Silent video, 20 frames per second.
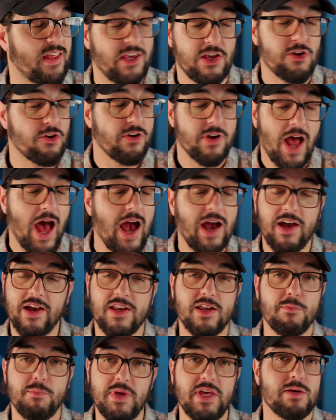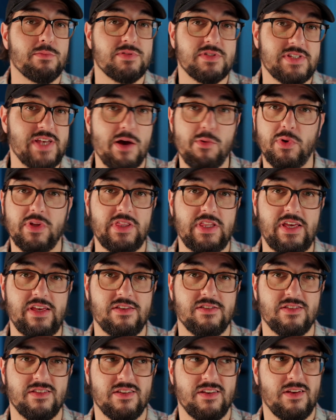Like, you're not going to be upset with
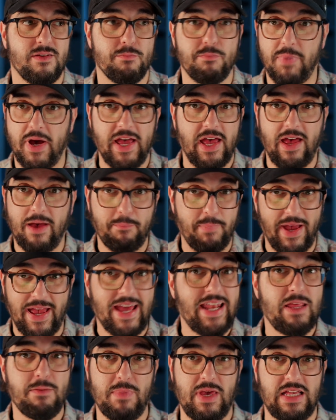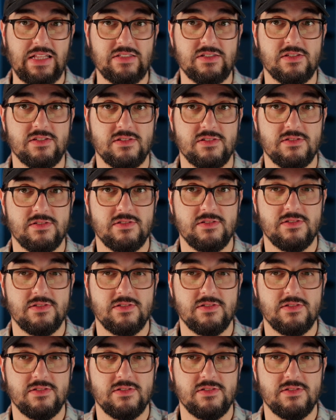these by any means.